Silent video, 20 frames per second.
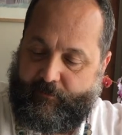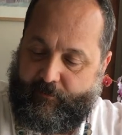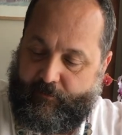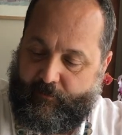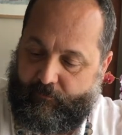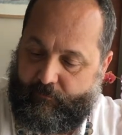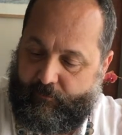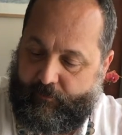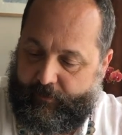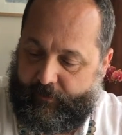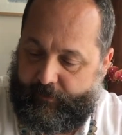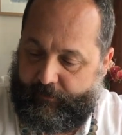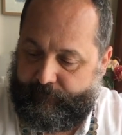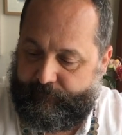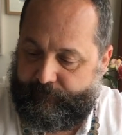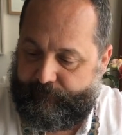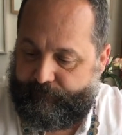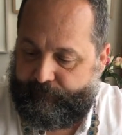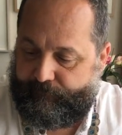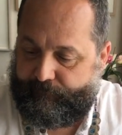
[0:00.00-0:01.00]
All right.
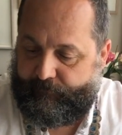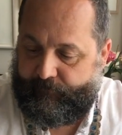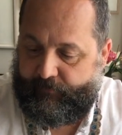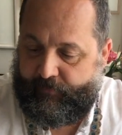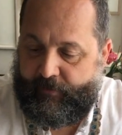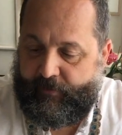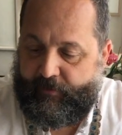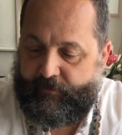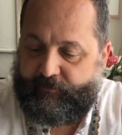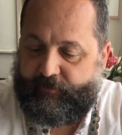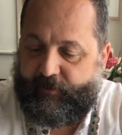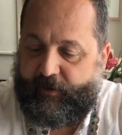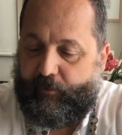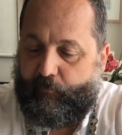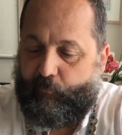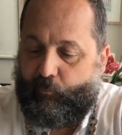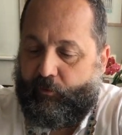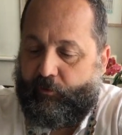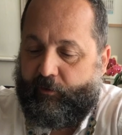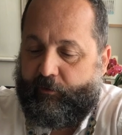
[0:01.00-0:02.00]
Today
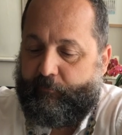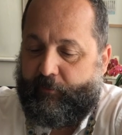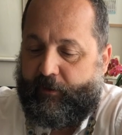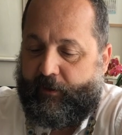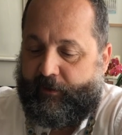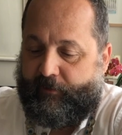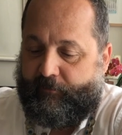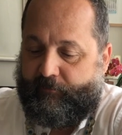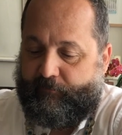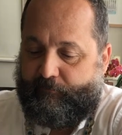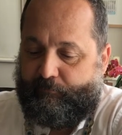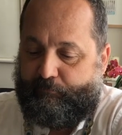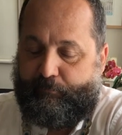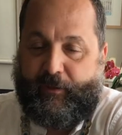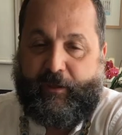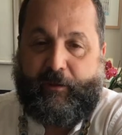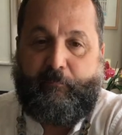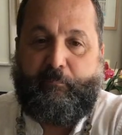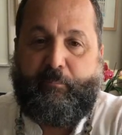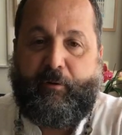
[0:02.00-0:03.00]
I'm wearing my
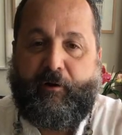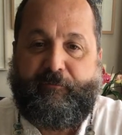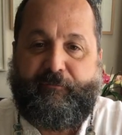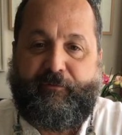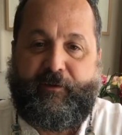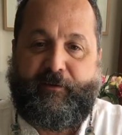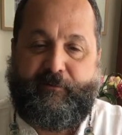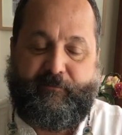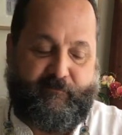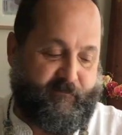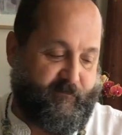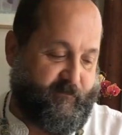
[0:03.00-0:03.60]
big puffy